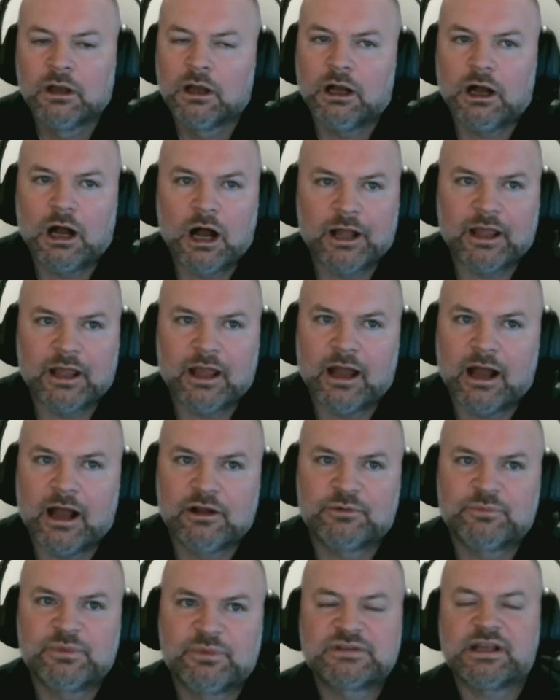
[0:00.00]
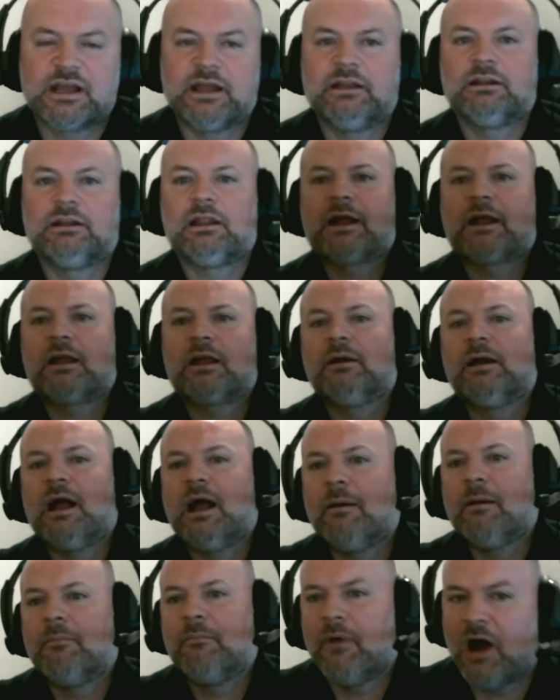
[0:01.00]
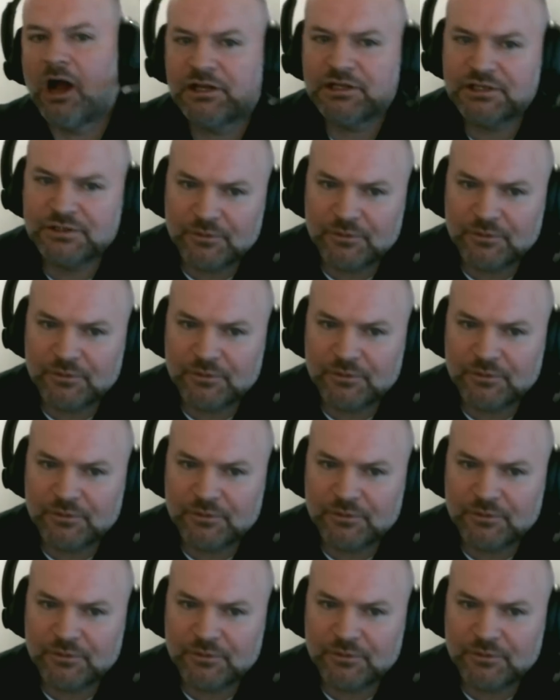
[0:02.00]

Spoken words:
Oh, yeah, 100%. Like, I just